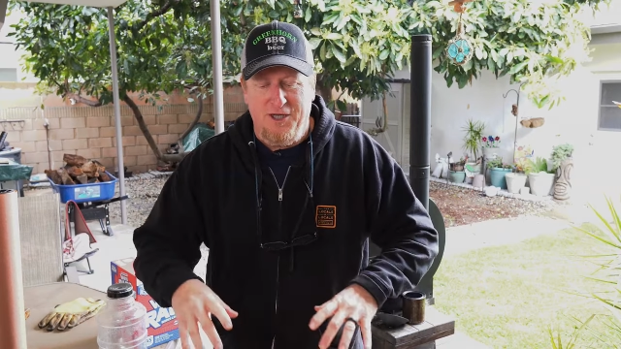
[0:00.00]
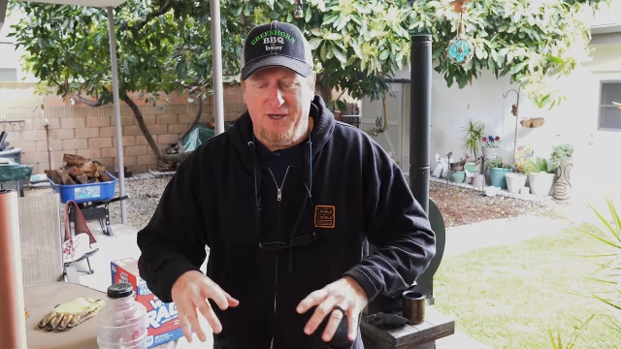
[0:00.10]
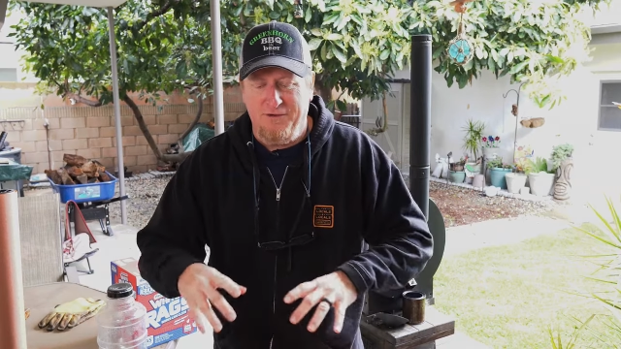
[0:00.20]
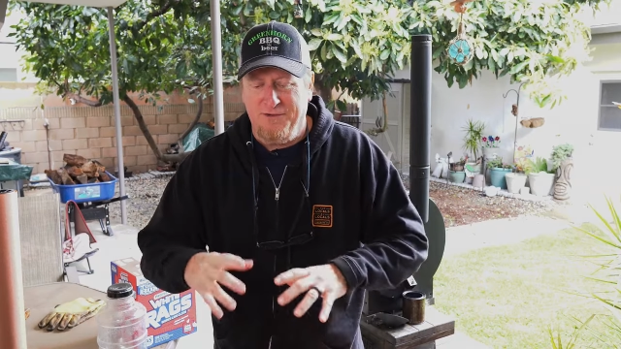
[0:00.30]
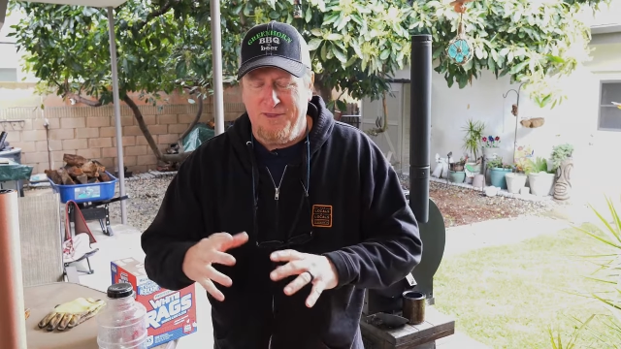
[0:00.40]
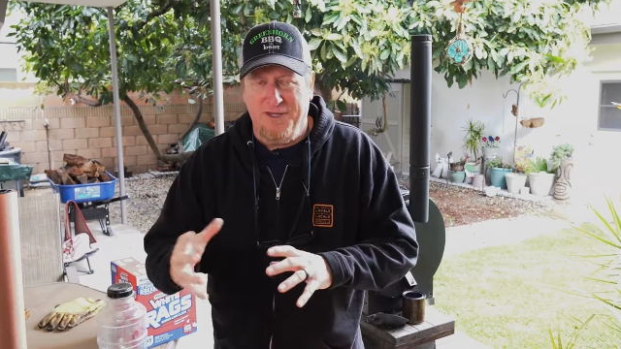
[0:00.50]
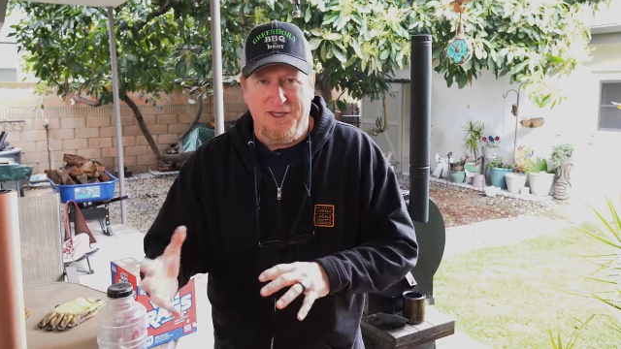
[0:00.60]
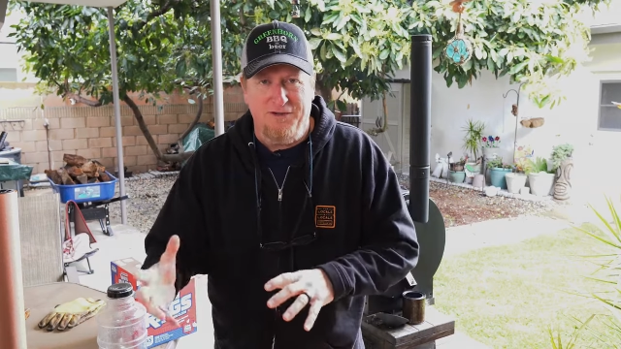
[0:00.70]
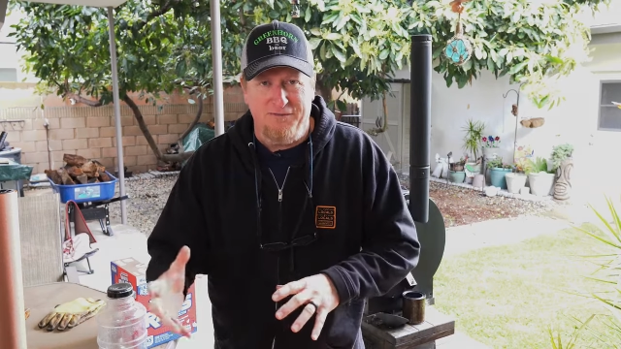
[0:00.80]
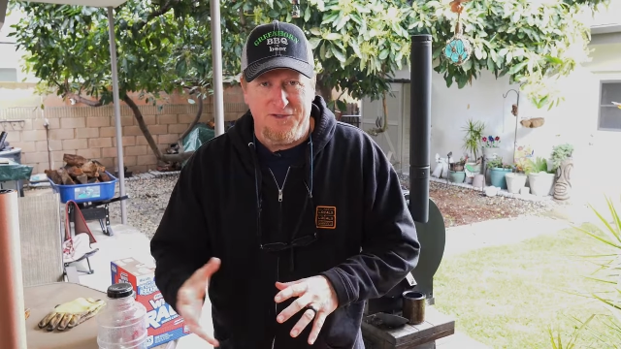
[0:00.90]
I don't think
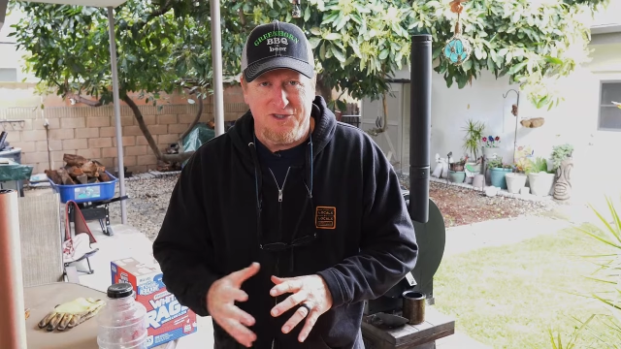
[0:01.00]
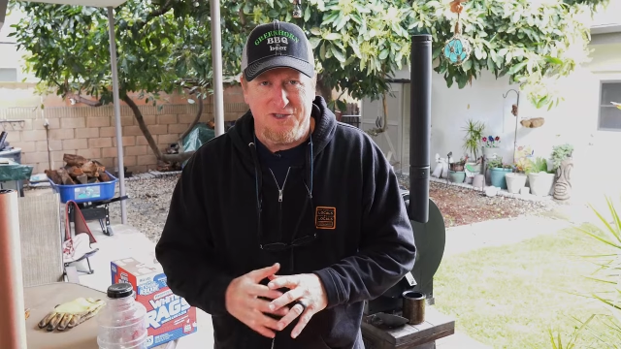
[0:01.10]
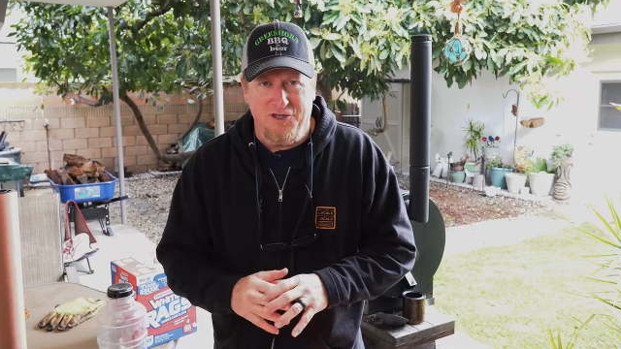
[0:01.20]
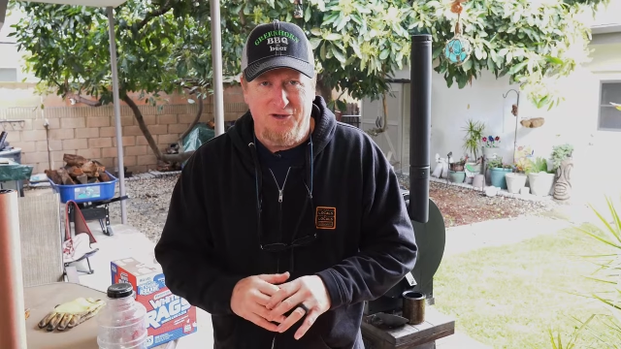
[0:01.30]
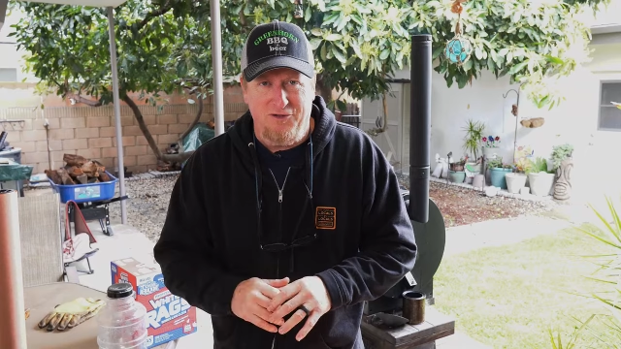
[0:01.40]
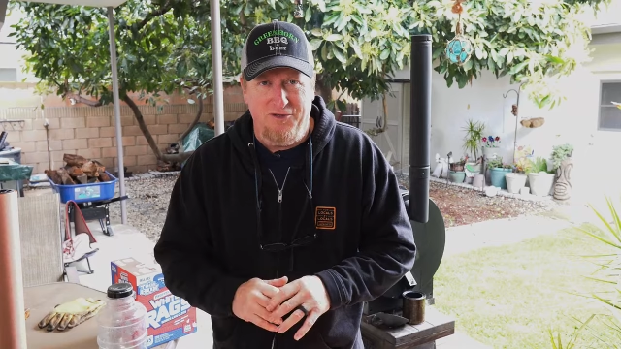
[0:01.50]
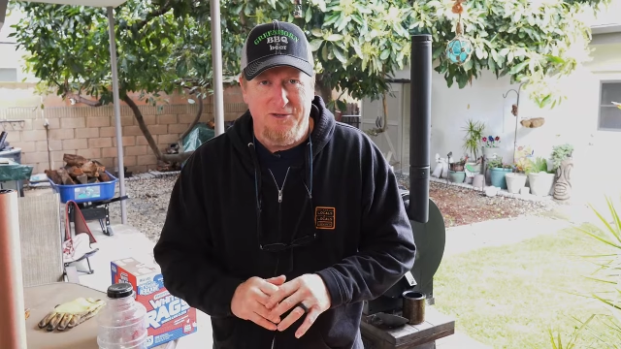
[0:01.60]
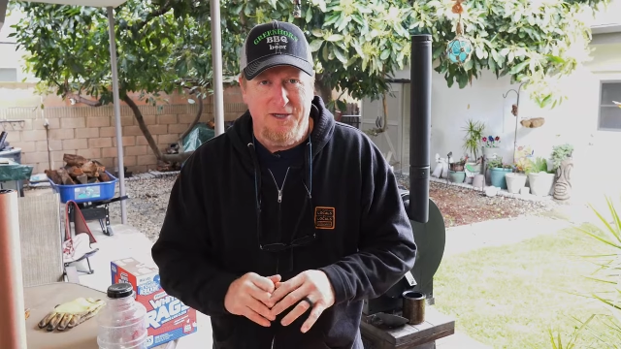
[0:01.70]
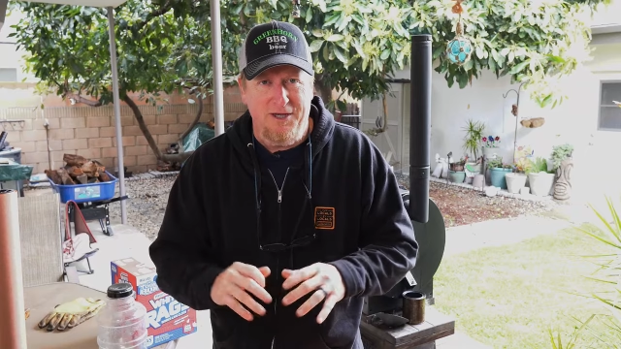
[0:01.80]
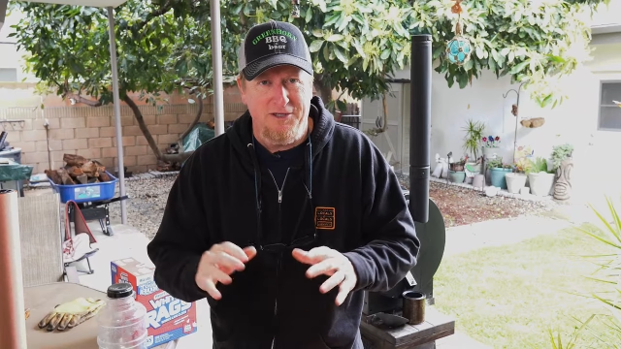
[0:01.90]
it even stalled.
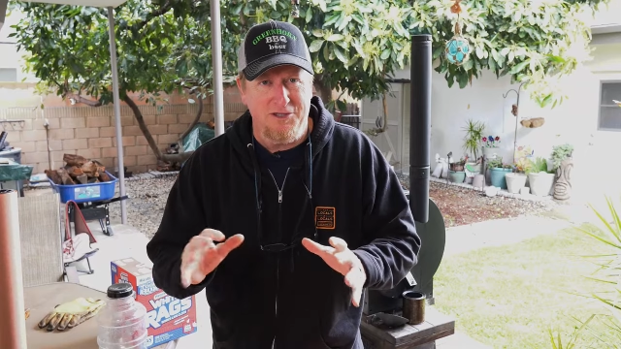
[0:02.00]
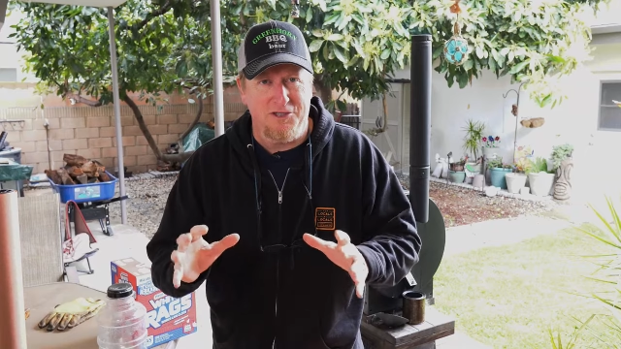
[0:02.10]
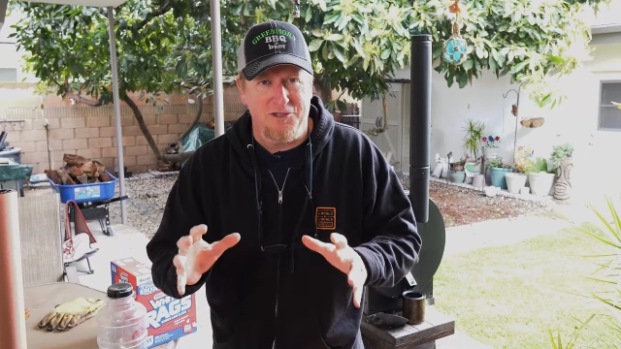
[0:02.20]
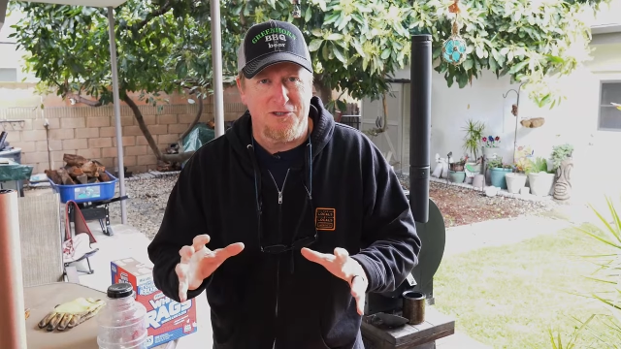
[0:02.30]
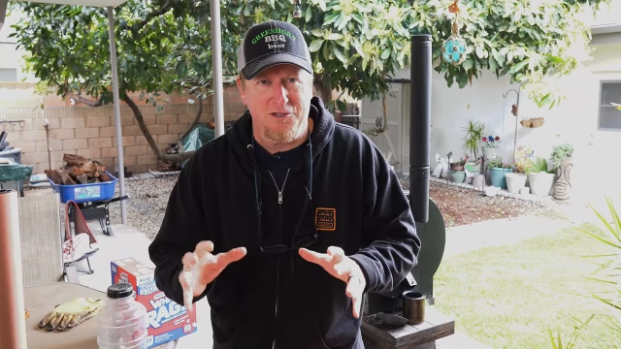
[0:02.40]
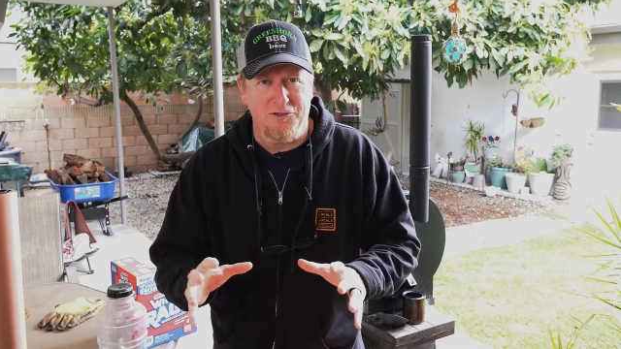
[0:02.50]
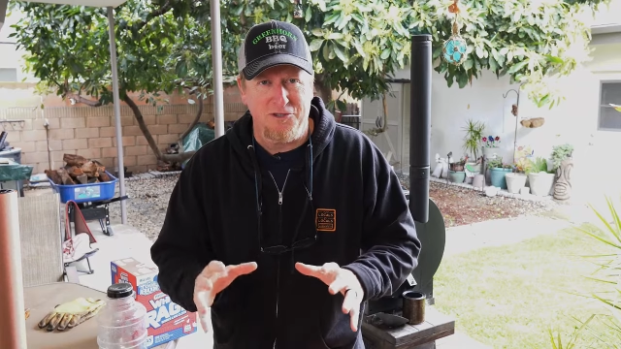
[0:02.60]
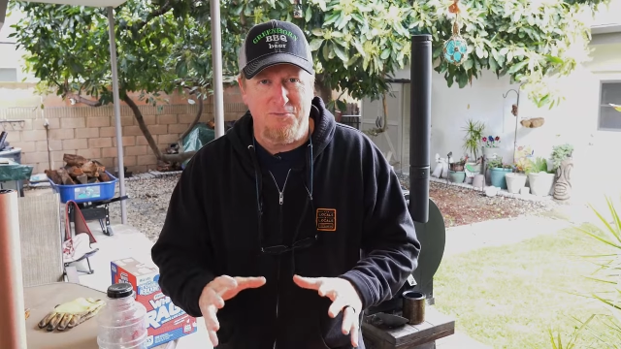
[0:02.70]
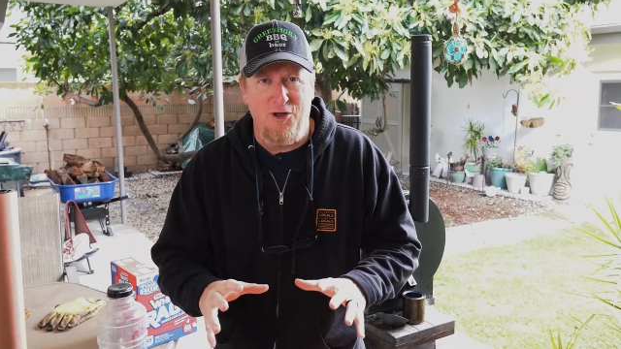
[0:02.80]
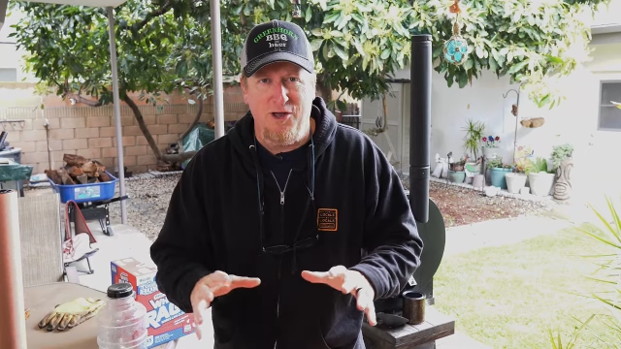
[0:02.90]
And it's just so
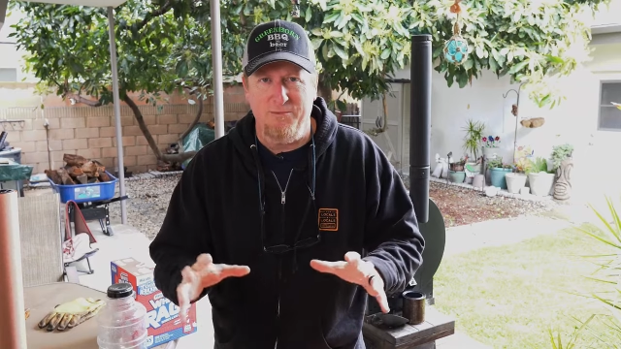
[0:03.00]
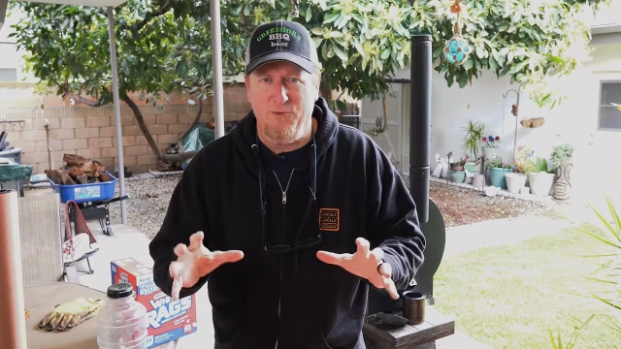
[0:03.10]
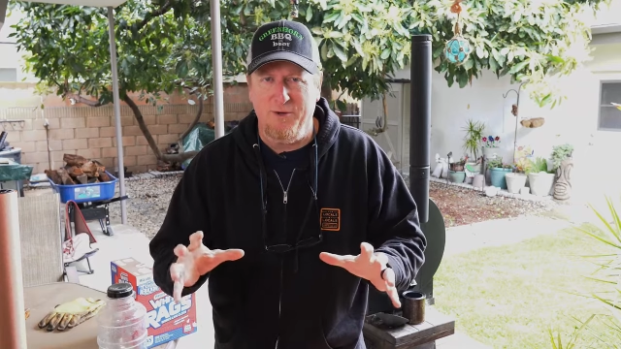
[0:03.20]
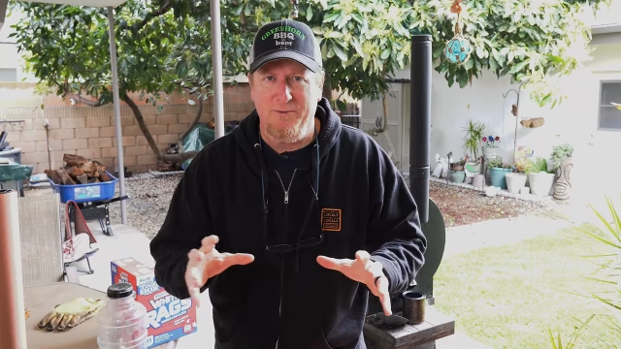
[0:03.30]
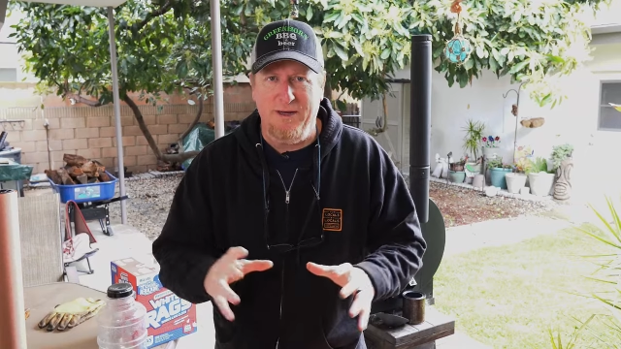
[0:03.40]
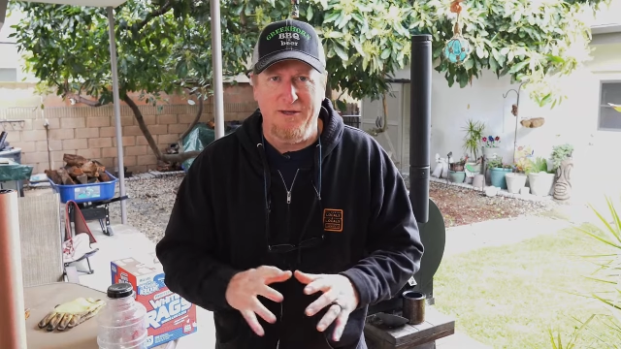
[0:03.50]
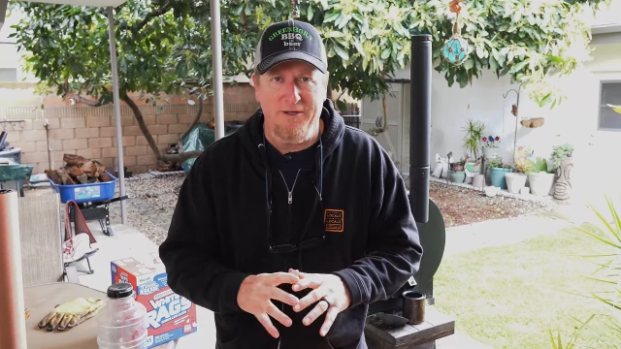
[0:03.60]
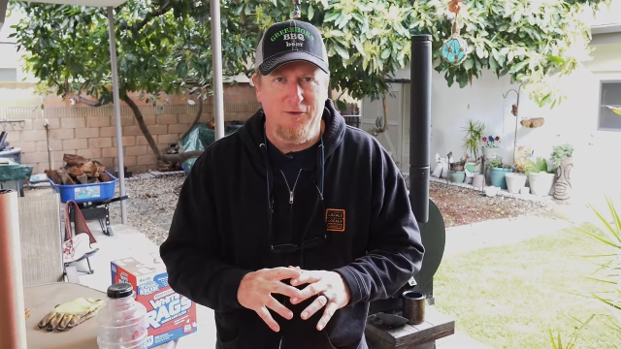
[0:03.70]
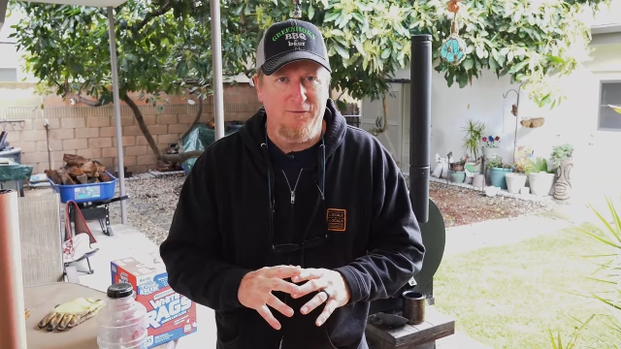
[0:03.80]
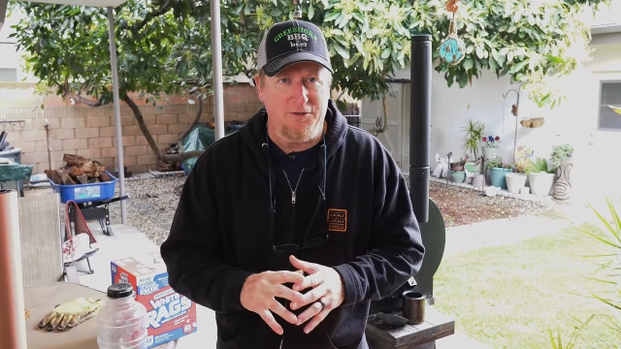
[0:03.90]
small, I'm worried about
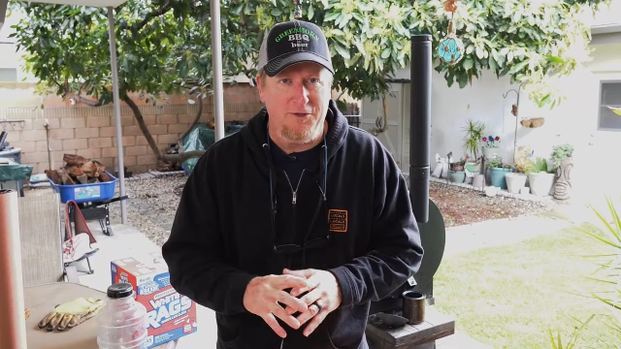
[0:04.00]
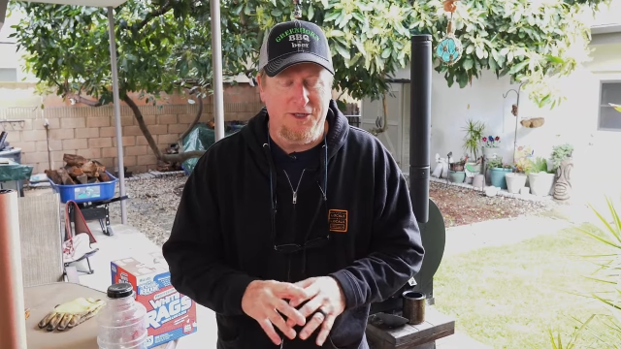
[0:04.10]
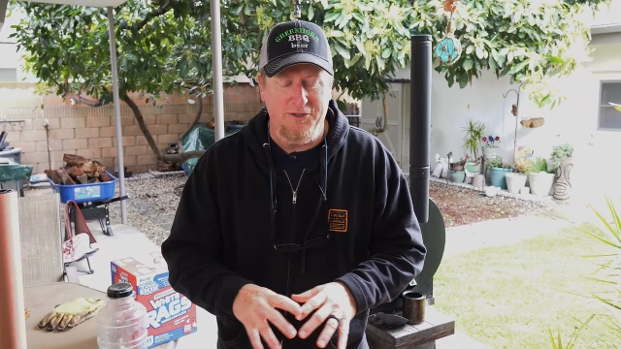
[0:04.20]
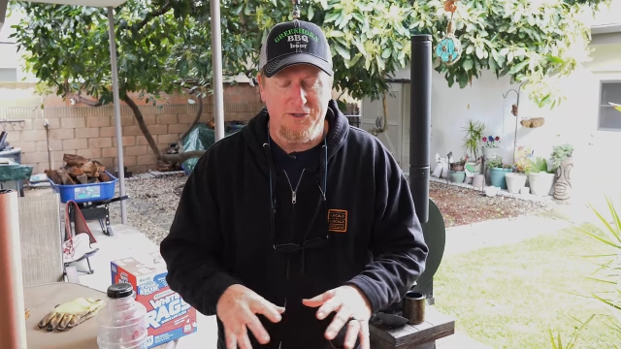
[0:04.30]
it overcooking.